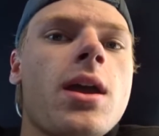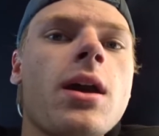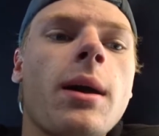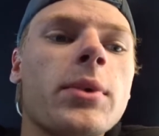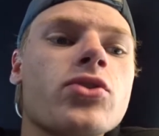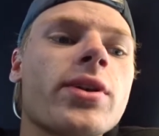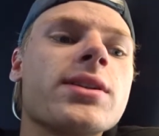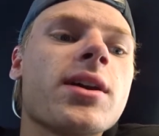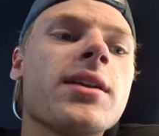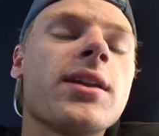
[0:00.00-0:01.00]
I'm gonna try and
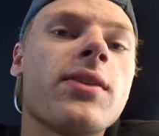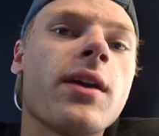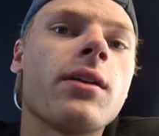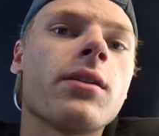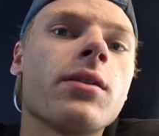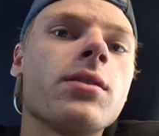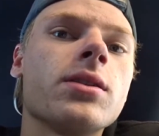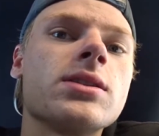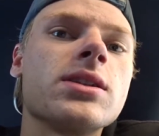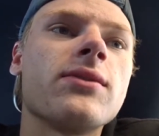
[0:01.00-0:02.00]
tighten it there
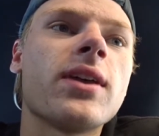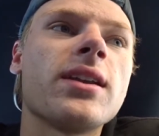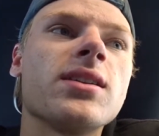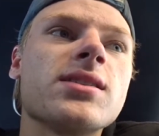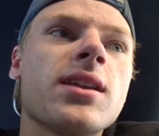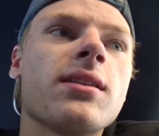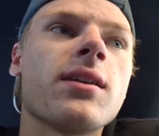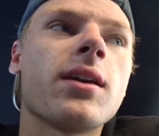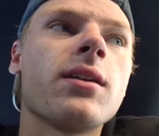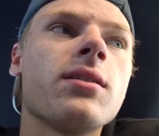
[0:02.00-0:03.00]
and see if that does
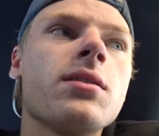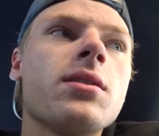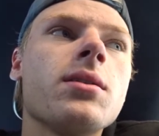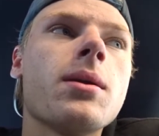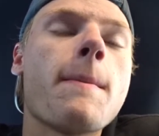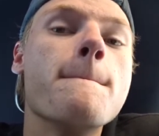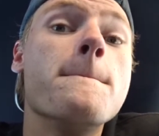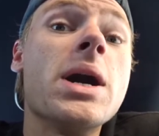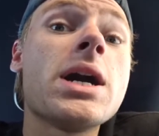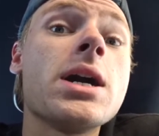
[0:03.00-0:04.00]
anything.
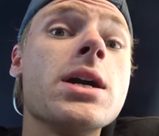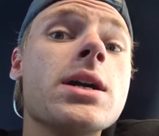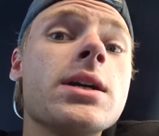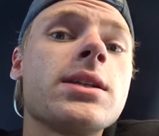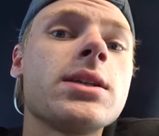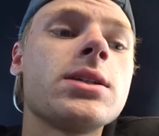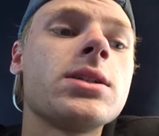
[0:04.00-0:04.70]
But